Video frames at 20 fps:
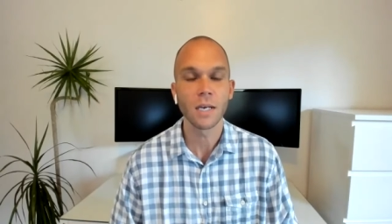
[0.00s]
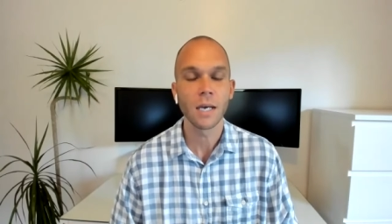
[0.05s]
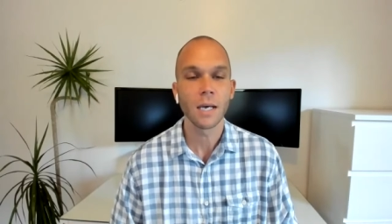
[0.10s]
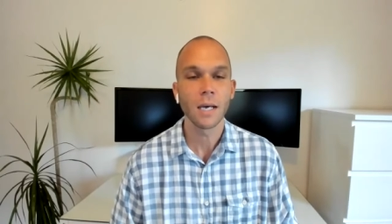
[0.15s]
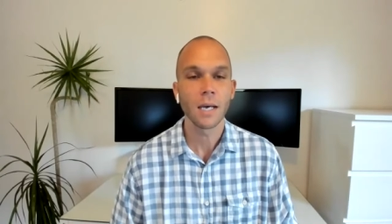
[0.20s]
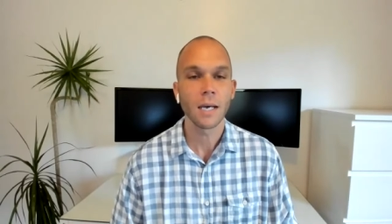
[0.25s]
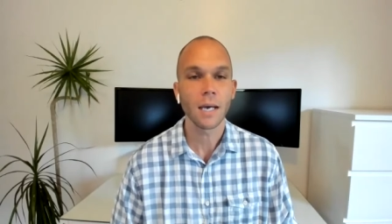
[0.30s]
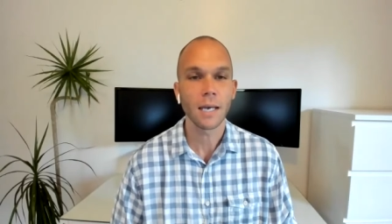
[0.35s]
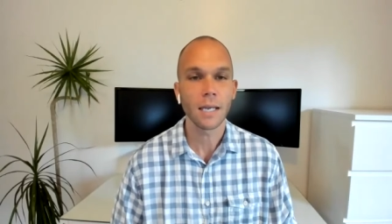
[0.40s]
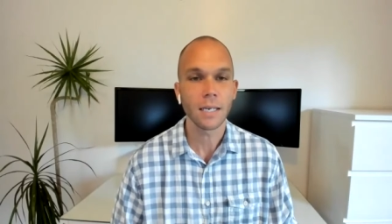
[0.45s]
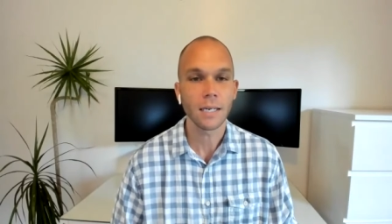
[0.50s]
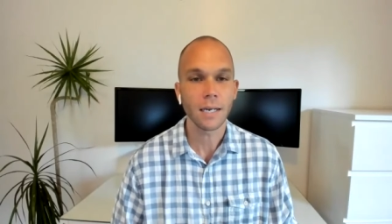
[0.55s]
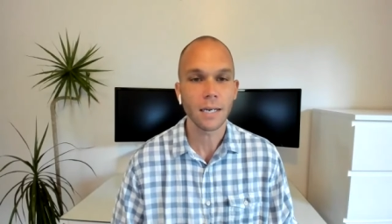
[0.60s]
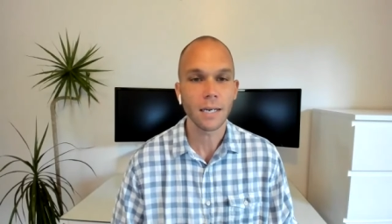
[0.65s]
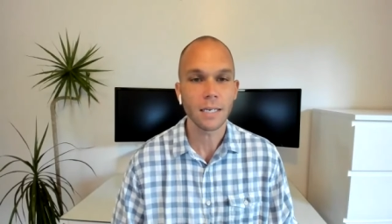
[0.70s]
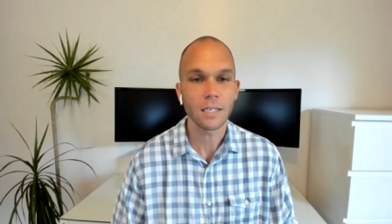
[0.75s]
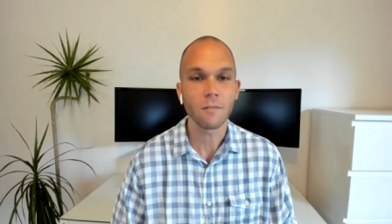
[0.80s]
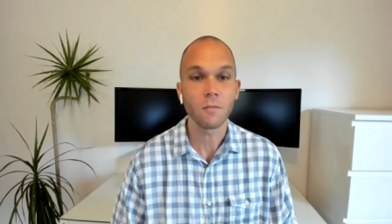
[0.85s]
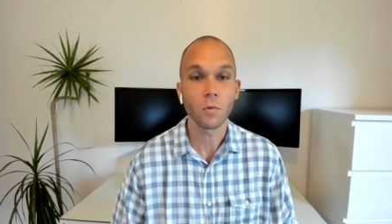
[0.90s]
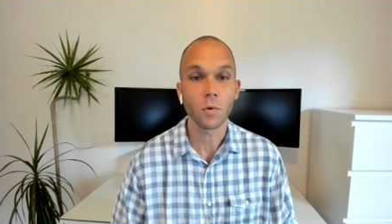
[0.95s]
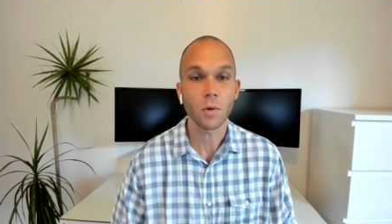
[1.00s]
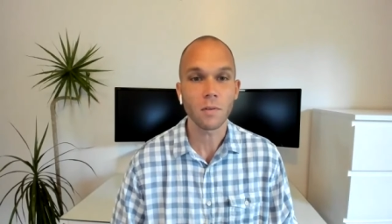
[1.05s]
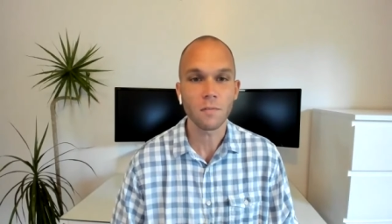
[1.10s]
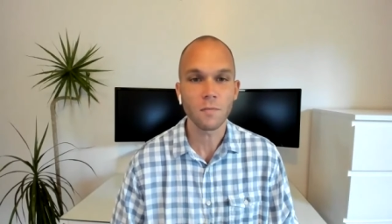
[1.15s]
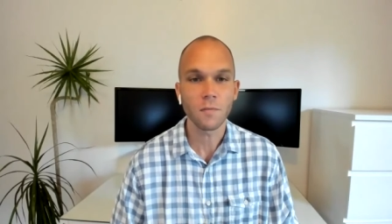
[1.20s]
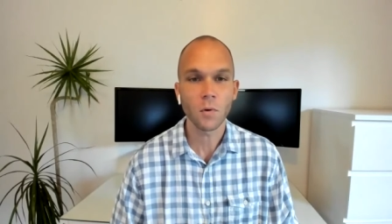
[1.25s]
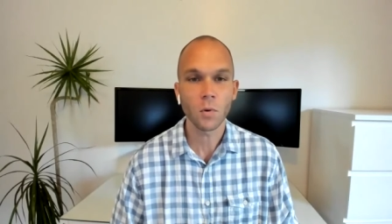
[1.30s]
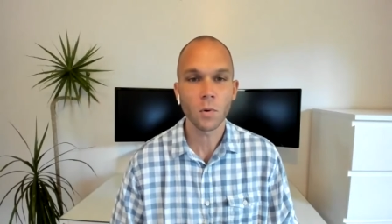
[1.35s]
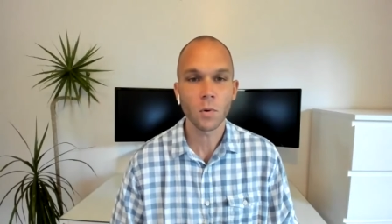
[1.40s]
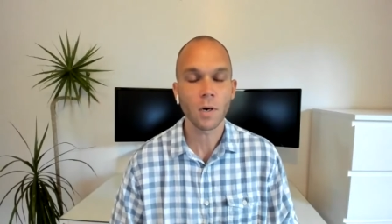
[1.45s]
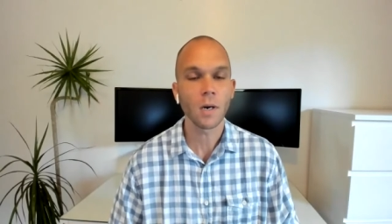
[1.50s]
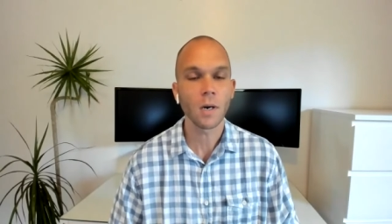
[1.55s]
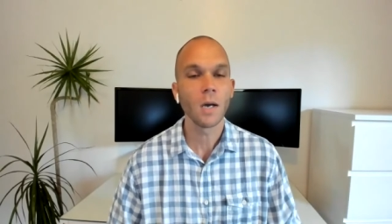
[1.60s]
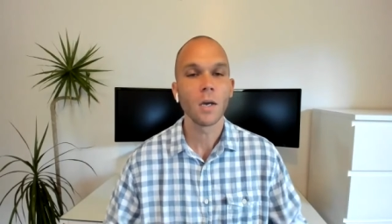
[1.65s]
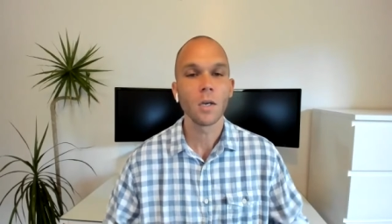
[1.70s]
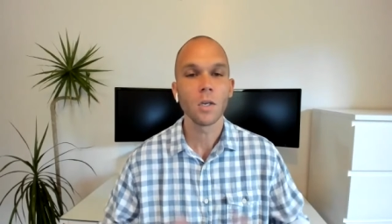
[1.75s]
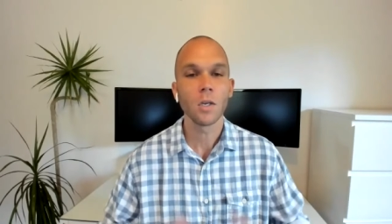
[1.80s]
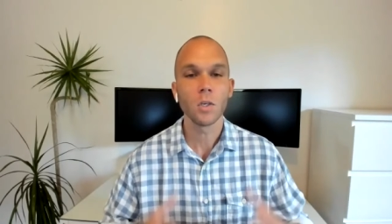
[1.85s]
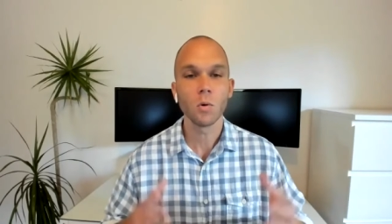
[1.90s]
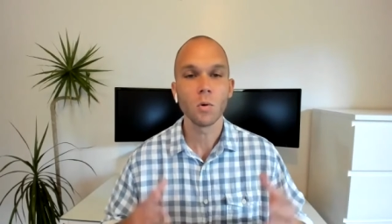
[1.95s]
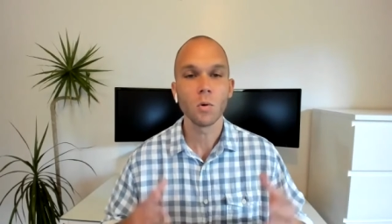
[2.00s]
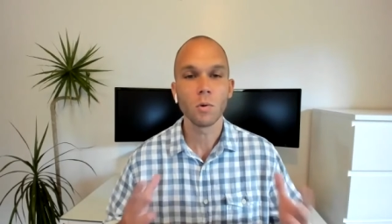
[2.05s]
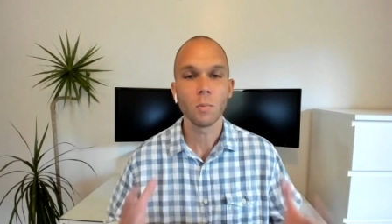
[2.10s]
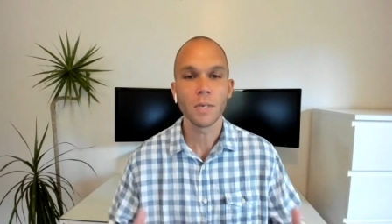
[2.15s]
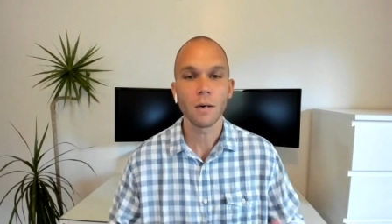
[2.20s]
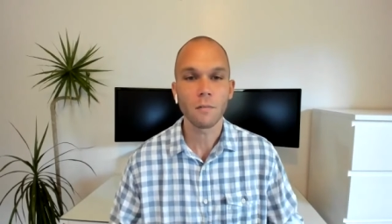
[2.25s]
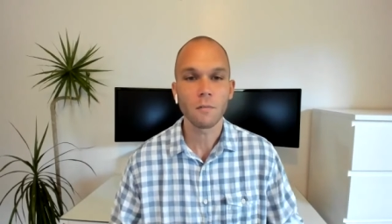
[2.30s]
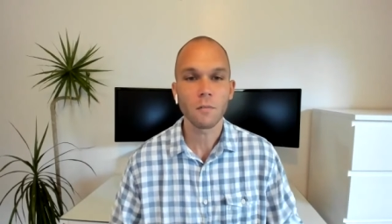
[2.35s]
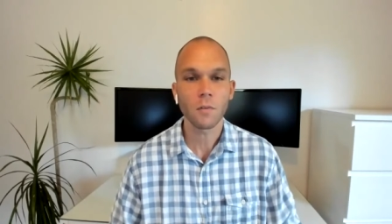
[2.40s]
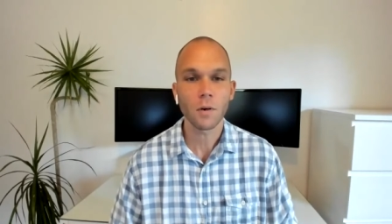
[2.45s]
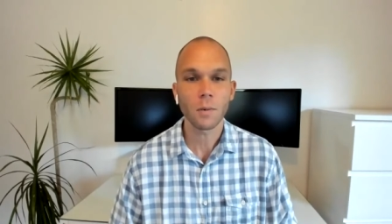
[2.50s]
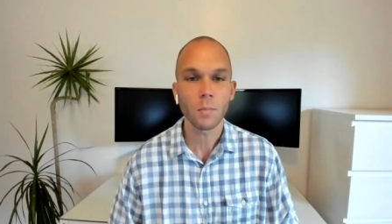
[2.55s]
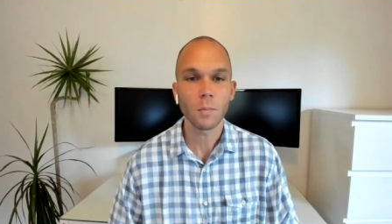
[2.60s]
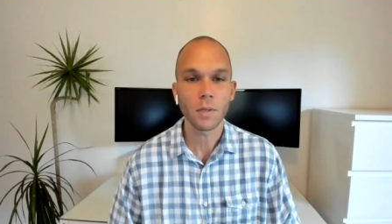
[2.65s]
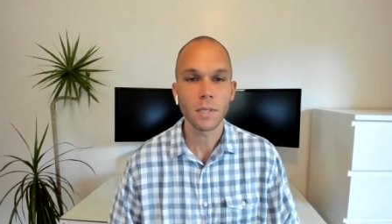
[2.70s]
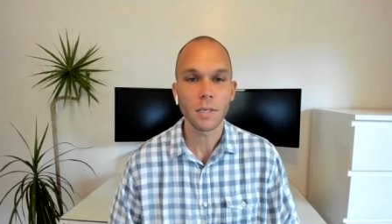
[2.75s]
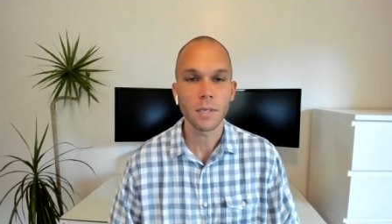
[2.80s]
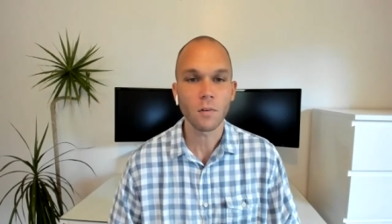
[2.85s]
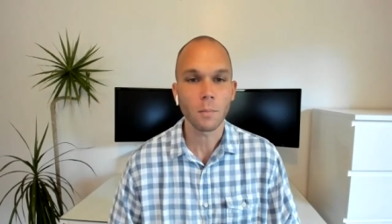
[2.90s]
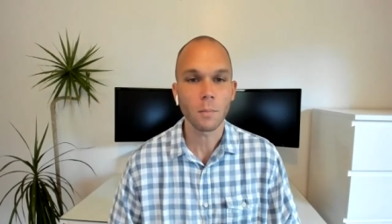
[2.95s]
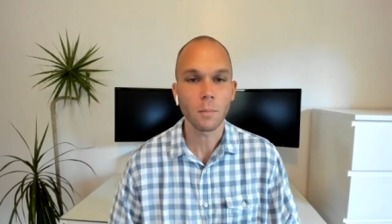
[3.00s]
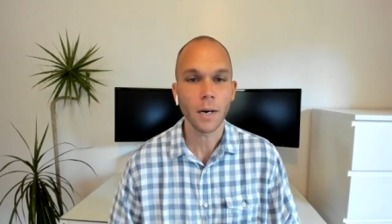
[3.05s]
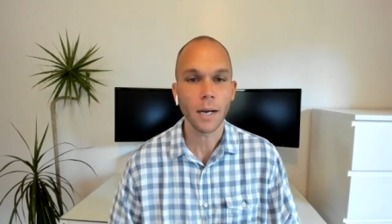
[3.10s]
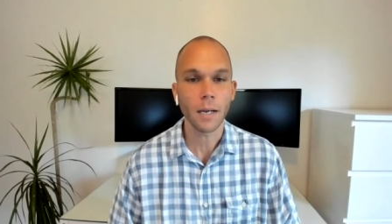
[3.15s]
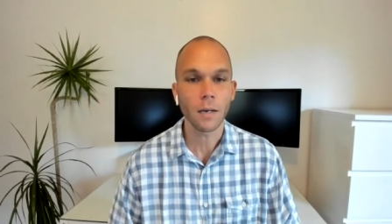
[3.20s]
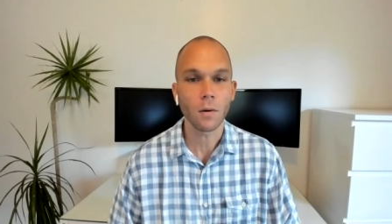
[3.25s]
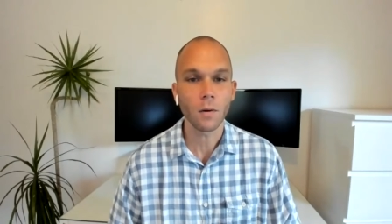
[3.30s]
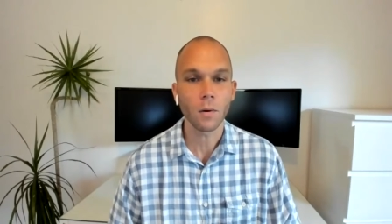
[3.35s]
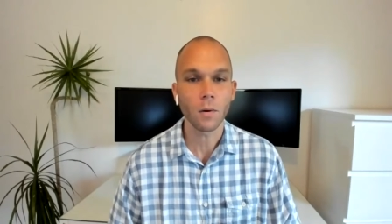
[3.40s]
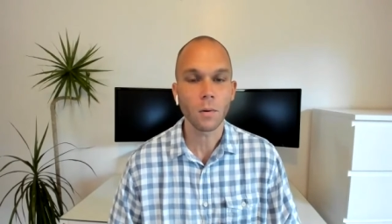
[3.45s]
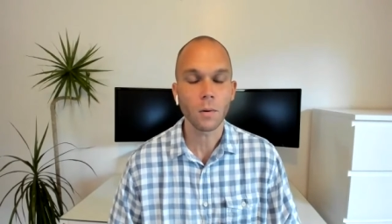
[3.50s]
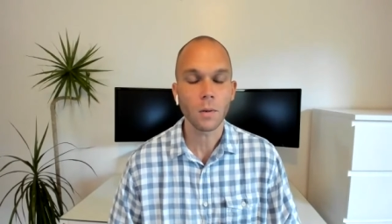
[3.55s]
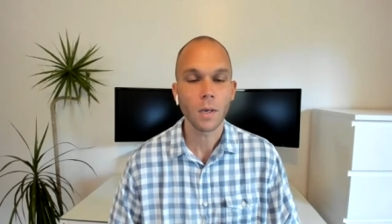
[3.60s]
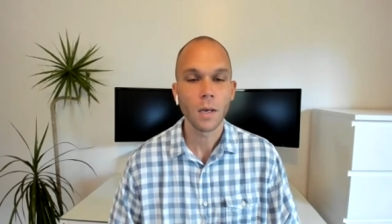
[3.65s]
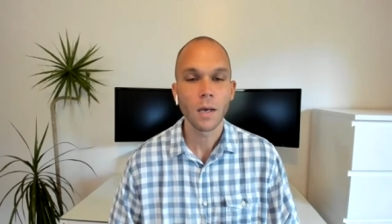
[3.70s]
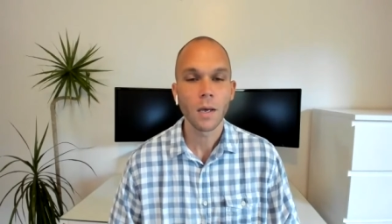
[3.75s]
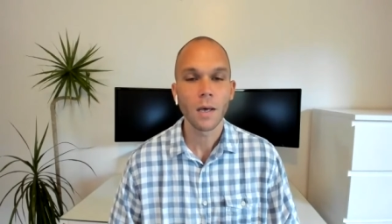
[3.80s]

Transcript: in nineteen forty-four, you would be a firm believer in buy and hold.